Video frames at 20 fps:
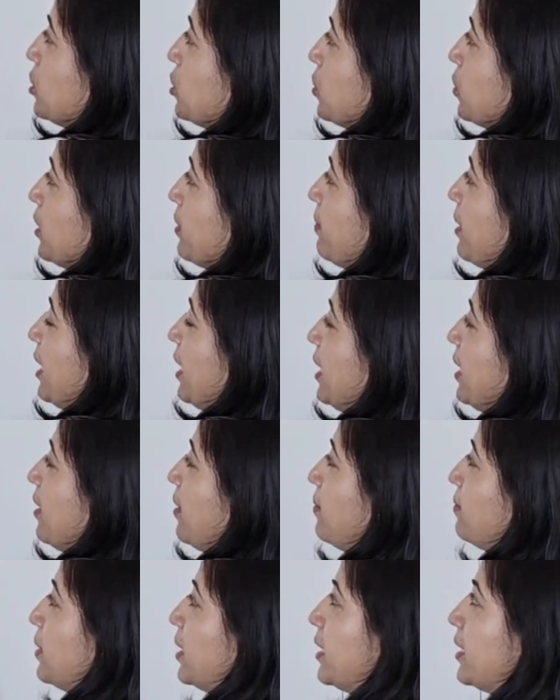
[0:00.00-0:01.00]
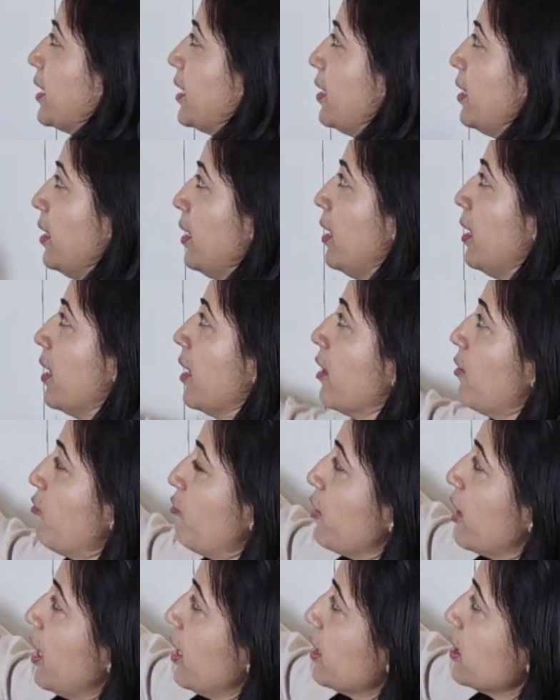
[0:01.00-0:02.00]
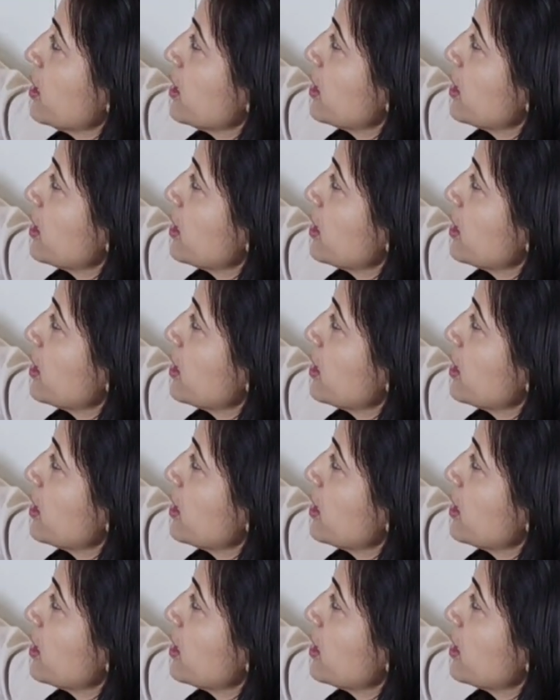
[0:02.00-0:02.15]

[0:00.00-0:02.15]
So remaining number here, if we are